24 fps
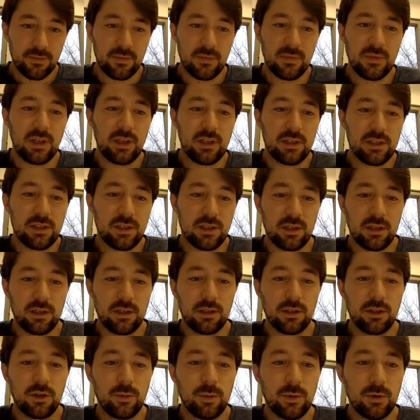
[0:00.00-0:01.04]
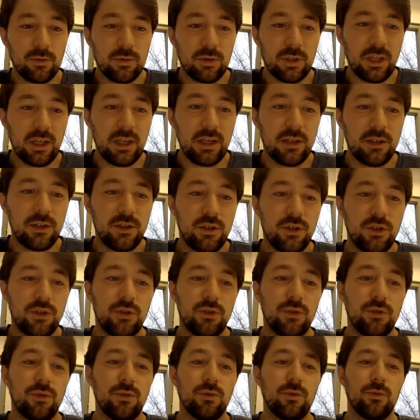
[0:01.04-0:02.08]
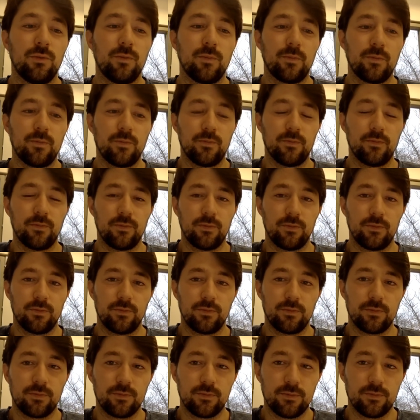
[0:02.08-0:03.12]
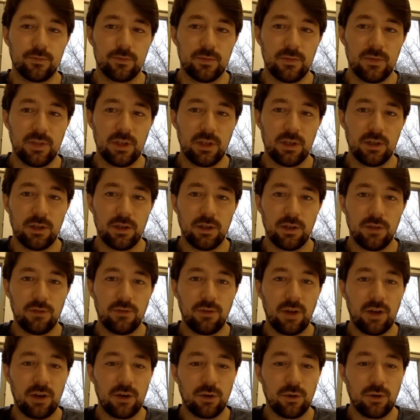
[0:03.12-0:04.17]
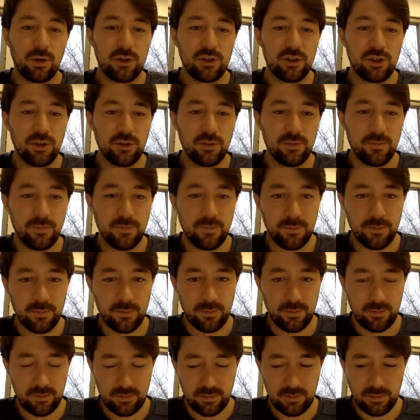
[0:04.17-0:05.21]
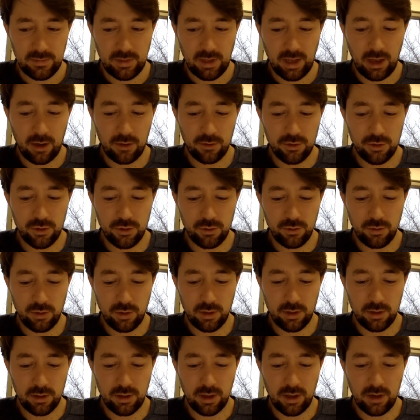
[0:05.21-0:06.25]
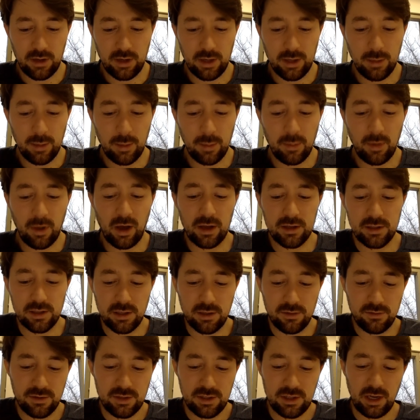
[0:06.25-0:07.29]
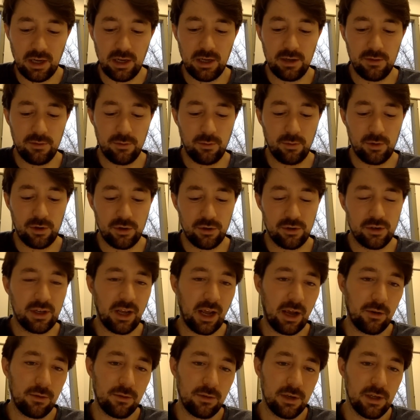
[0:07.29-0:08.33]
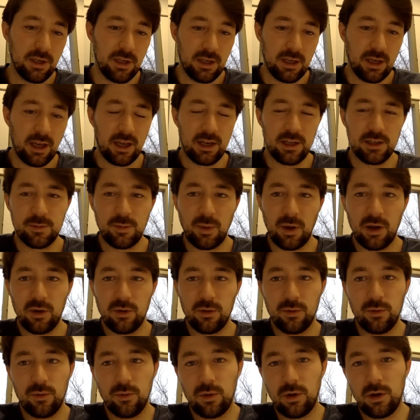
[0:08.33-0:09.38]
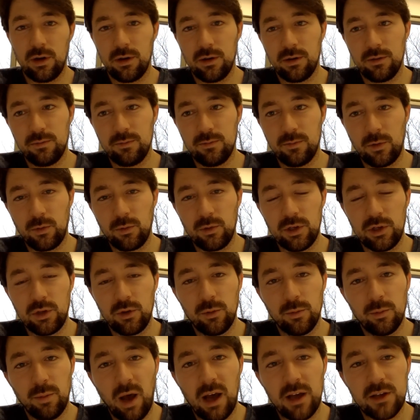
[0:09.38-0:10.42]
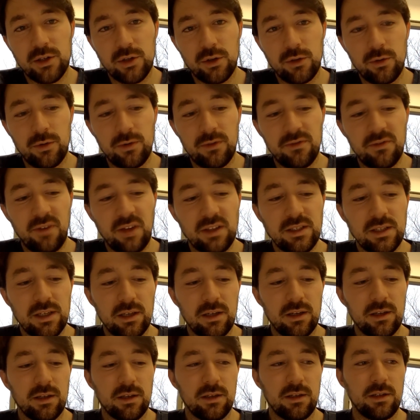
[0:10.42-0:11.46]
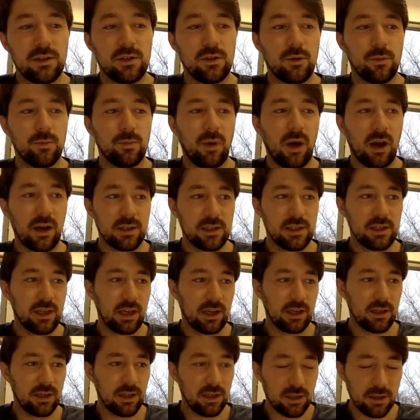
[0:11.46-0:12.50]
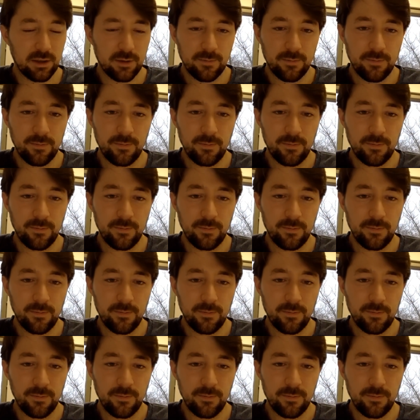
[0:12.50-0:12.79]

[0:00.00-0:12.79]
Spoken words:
that's a little bit related to the final question, how to keep a positive state even when you're down. And it's by a really cool boxer who invented his own boxing technique,